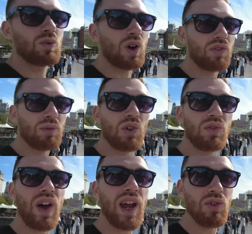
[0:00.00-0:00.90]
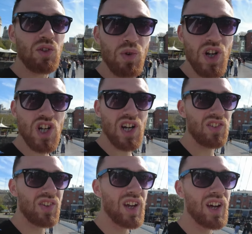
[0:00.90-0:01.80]
one of the most famous
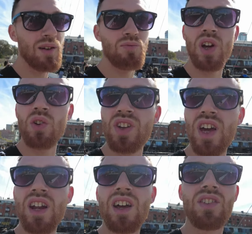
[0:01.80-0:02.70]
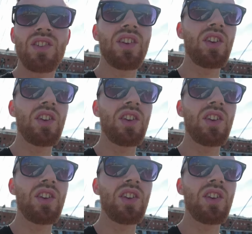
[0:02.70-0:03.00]
bridges here in Buenos Aires.